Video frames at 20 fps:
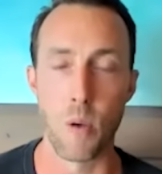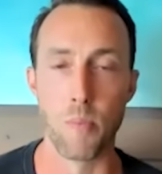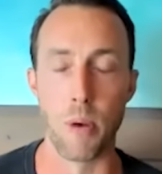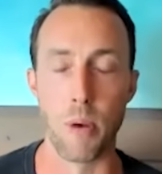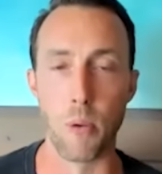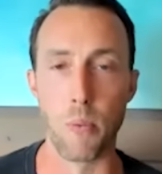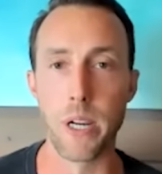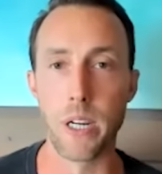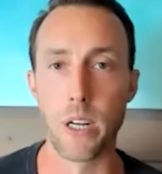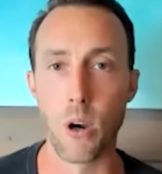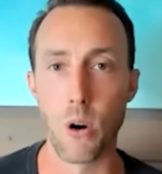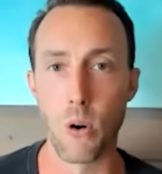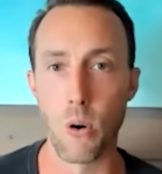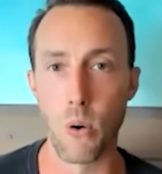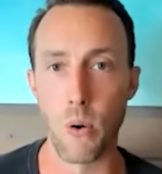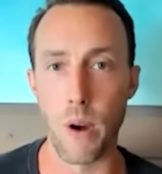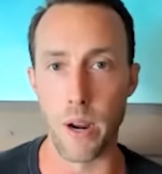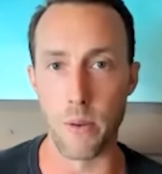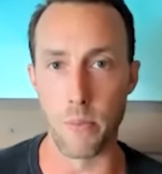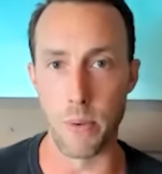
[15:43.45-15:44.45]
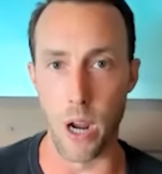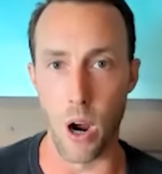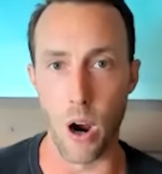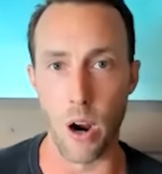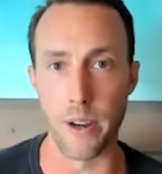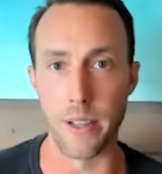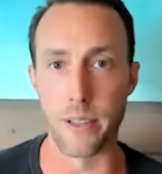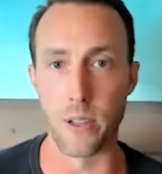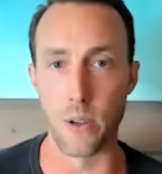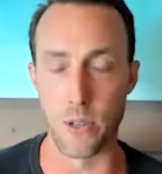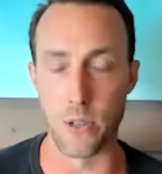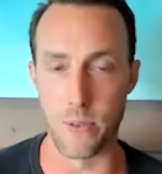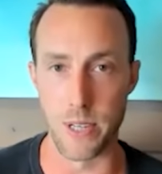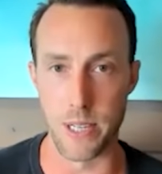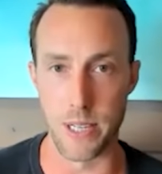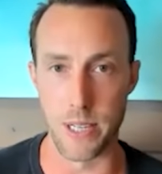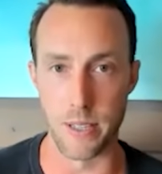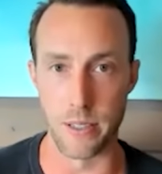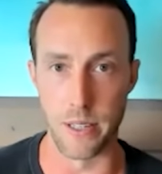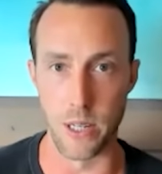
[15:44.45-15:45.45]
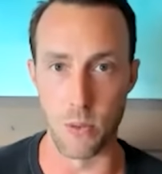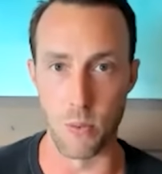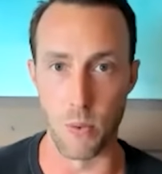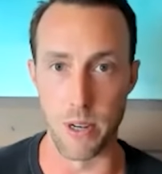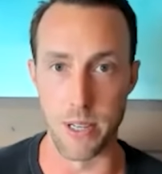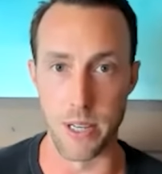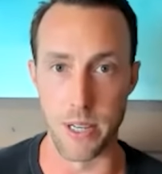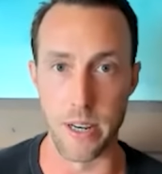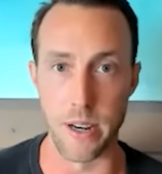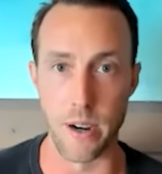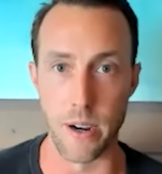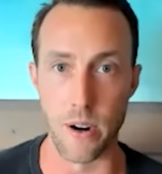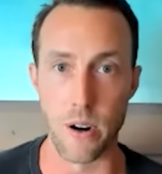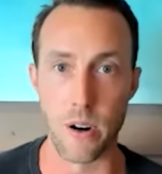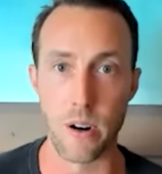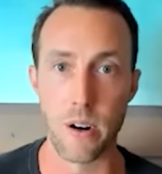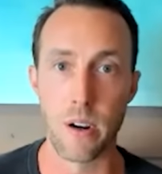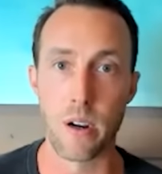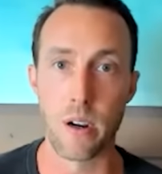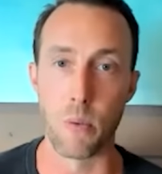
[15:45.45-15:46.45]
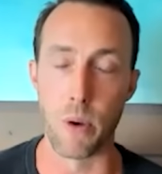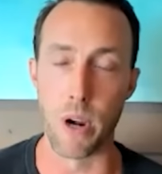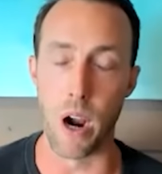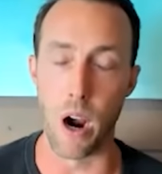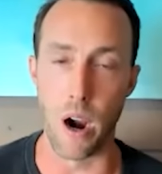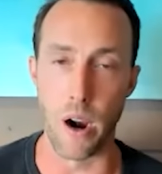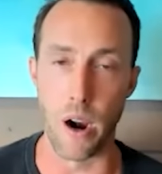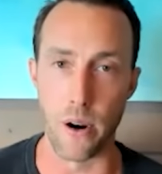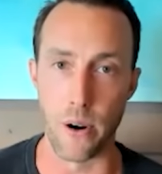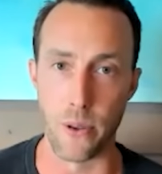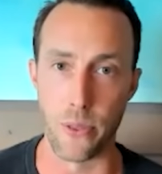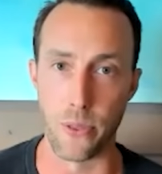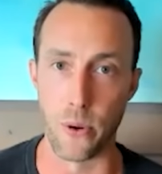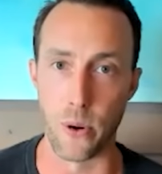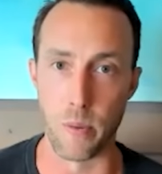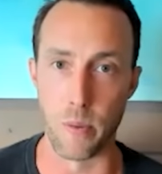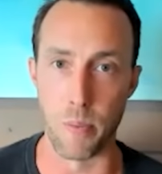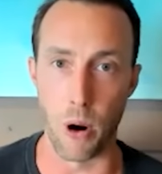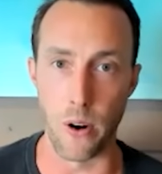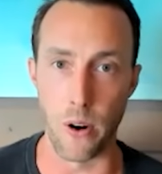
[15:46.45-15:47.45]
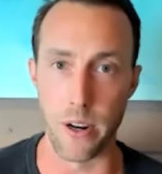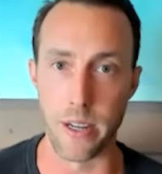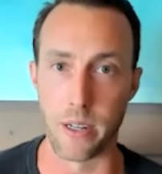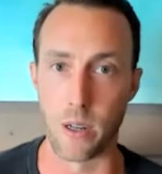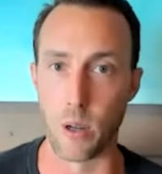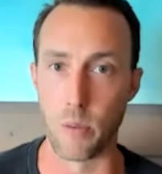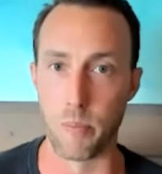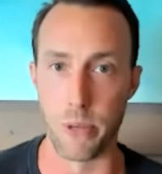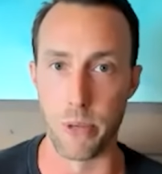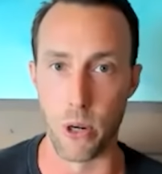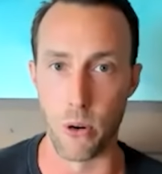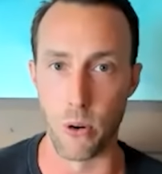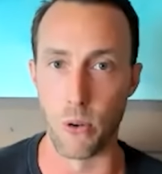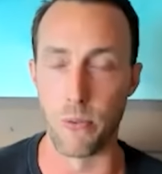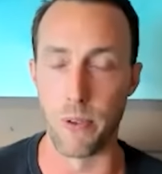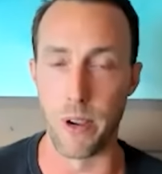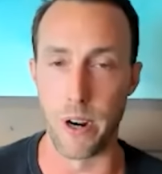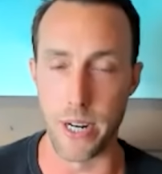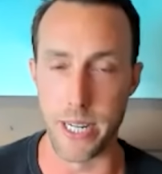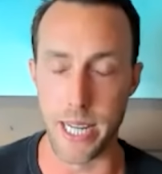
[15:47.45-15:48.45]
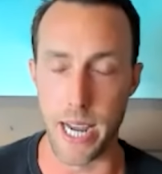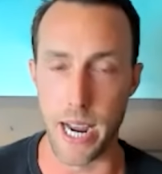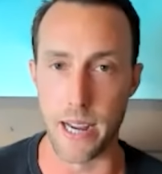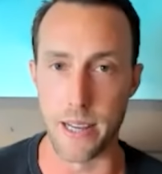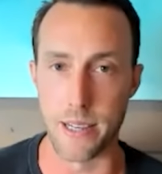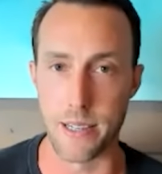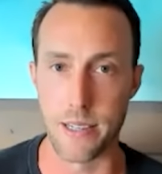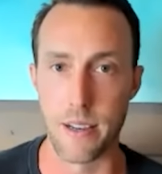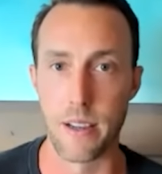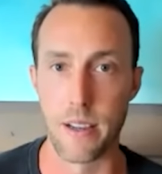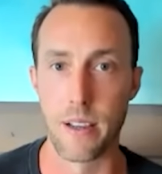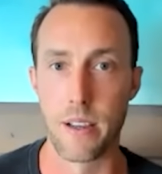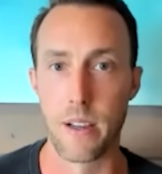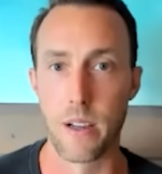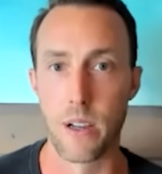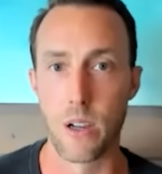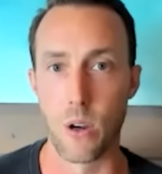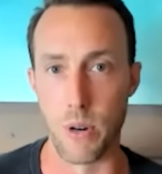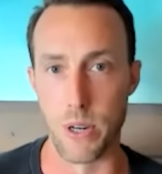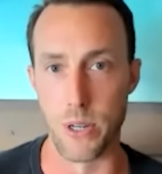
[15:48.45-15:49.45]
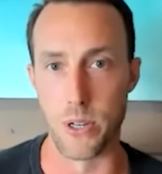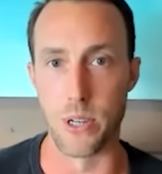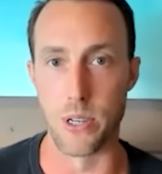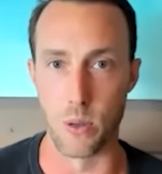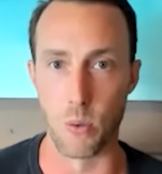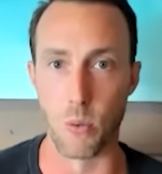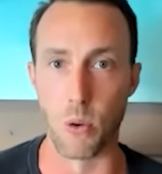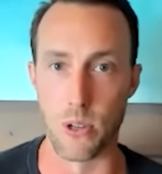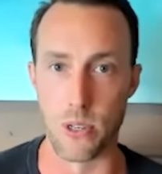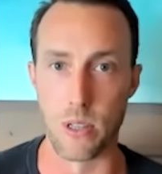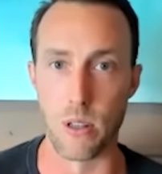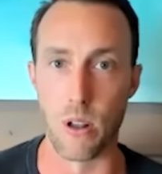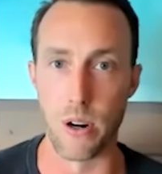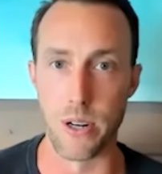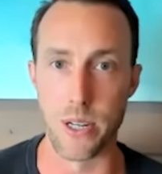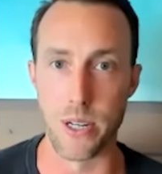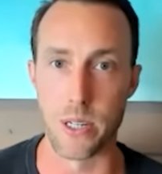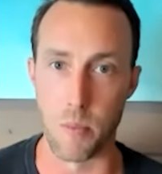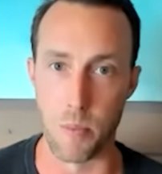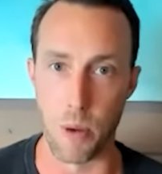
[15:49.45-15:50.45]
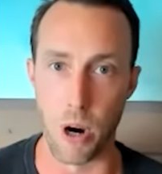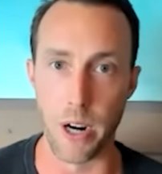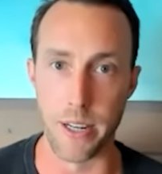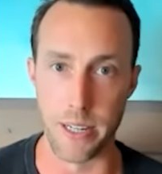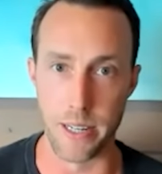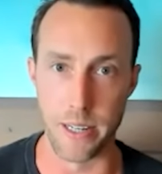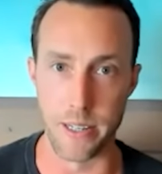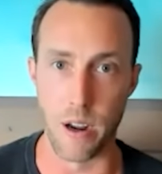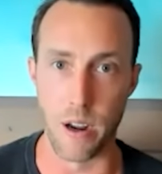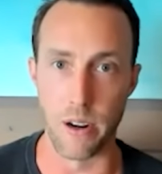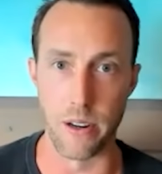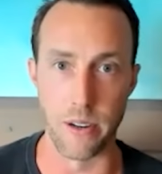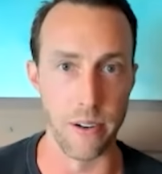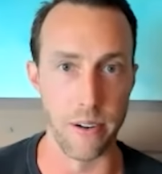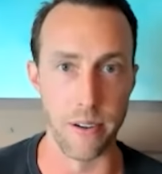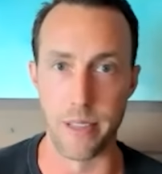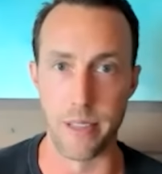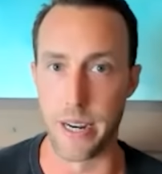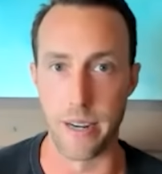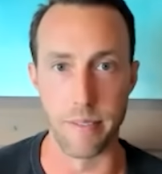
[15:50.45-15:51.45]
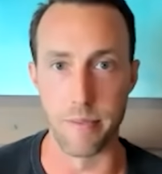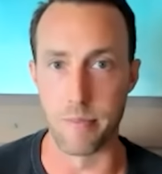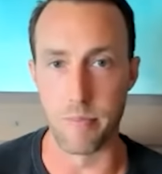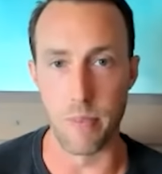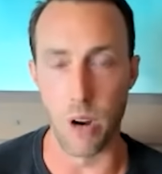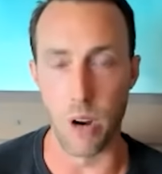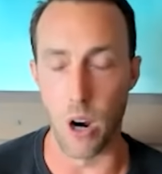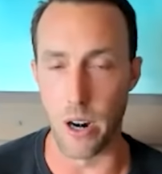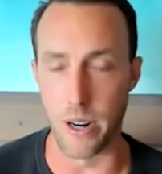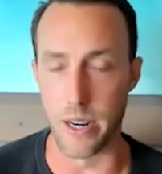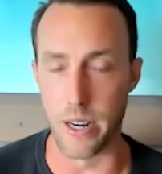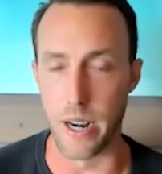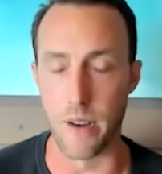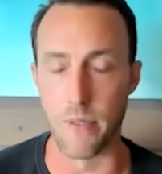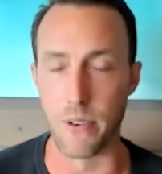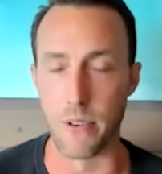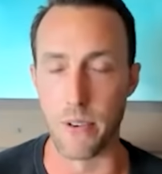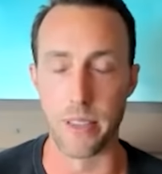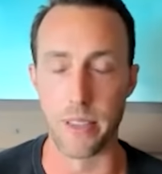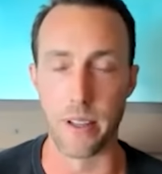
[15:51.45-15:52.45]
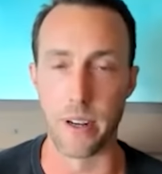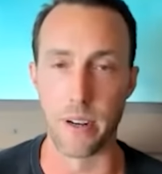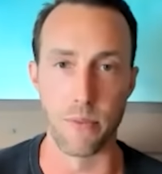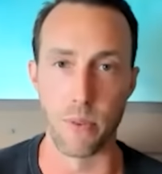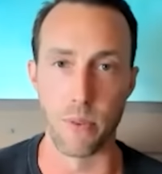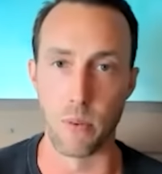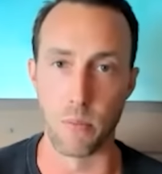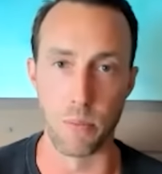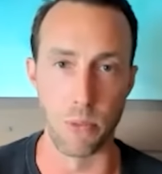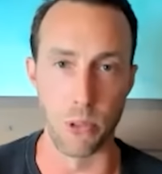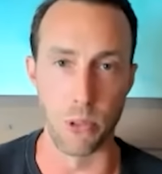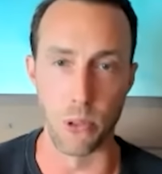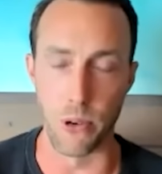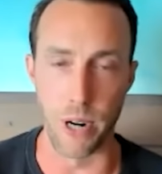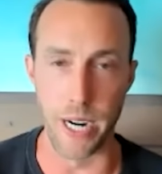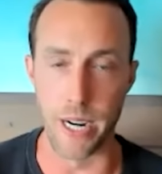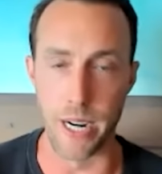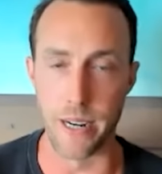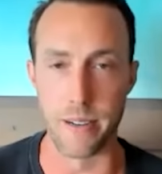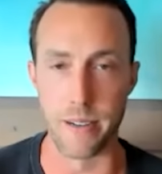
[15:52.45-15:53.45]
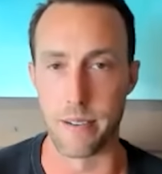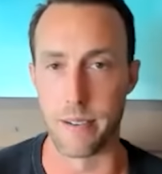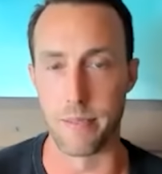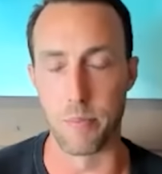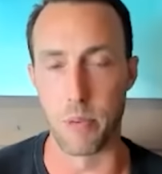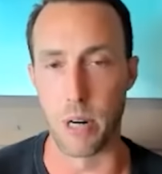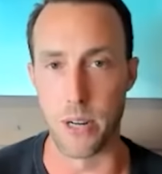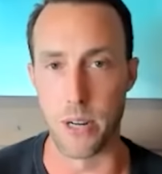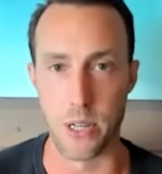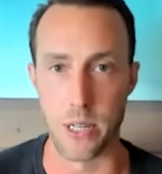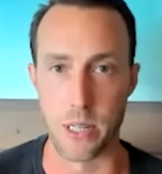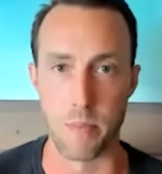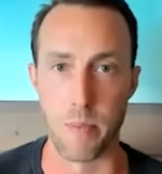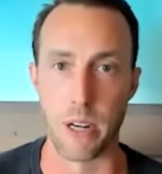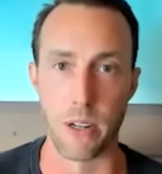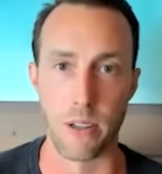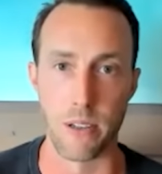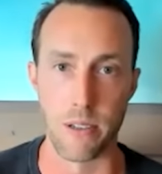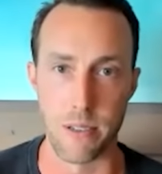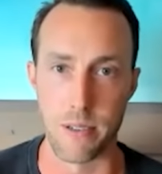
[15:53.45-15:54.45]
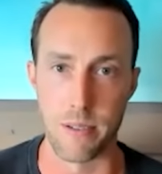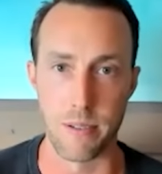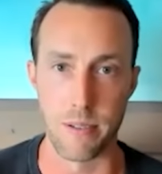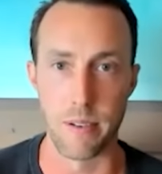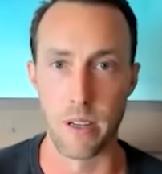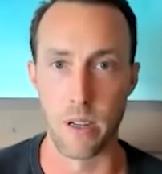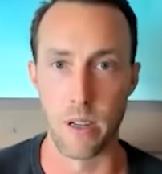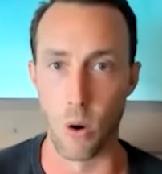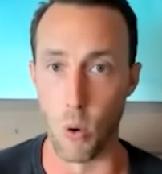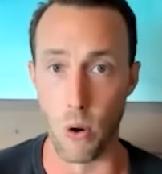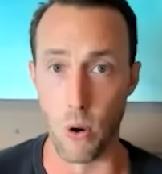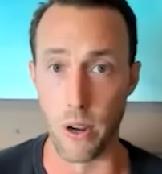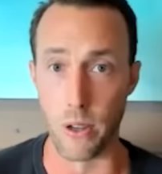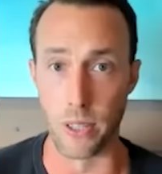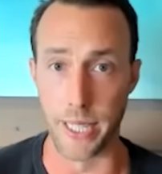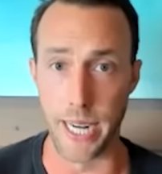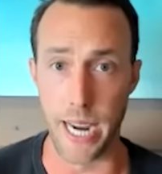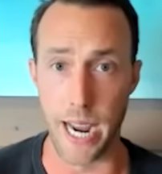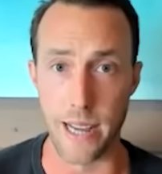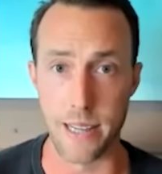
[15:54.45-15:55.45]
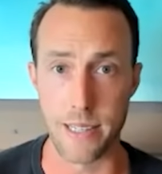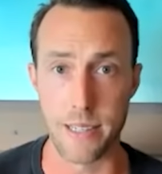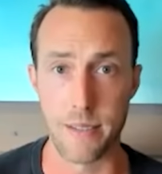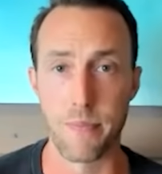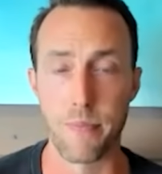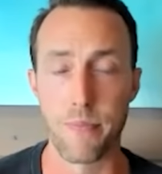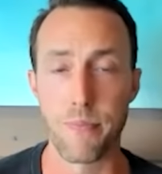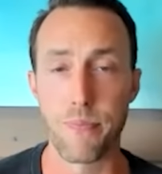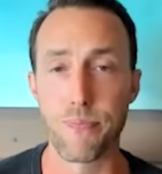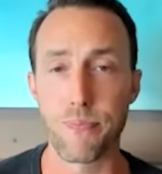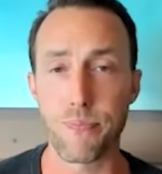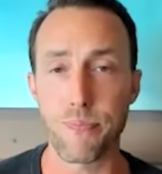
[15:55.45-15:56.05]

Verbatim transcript: But we go and we audit those facilities once a year. We hire a third party called Bureau Veritas, which is the world's largest commodities auditor. They audit everything from grain to precious metals, oil and gas.